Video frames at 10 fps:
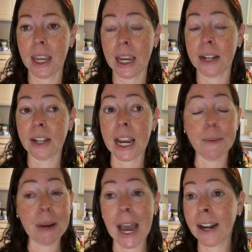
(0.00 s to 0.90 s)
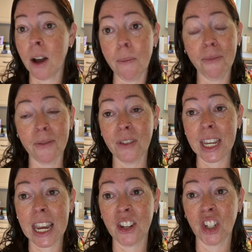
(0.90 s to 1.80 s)
And I am not up from
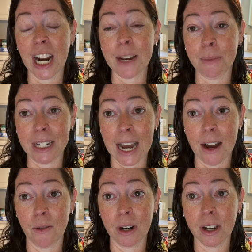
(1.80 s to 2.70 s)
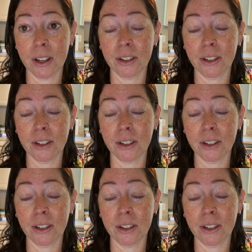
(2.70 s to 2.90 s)
vacation. I am down.